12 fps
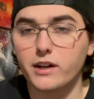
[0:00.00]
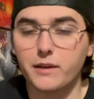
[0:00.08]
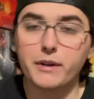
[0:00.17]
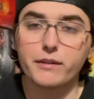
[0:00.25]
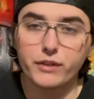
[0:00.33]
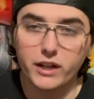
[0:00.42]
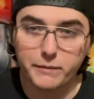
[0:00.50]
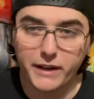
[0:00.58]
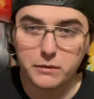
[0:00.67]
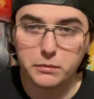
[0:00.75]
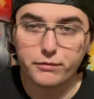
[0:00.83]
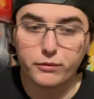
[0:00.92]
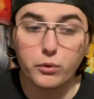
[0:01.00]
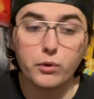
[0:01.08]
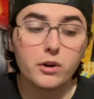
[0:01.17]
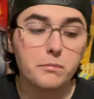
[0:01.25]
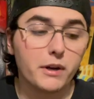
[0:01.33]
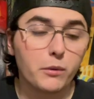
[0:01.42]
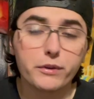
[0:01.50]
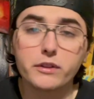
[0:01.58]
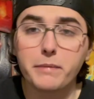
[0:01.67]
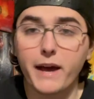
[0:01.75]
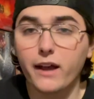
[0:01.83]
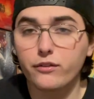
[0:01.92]
I mean, I've thought about it before, but with the
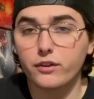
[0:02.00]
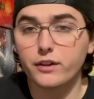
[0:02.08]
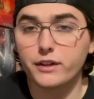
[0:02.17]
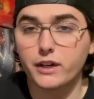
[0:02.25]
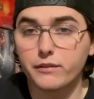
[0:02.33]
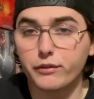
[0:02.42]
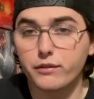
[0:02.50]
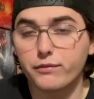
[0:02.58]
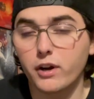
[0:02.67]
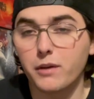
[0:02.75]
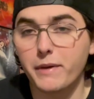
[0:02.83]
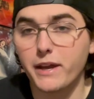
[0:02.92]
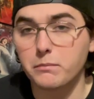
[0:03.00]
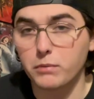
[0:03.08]
passing of their frontman,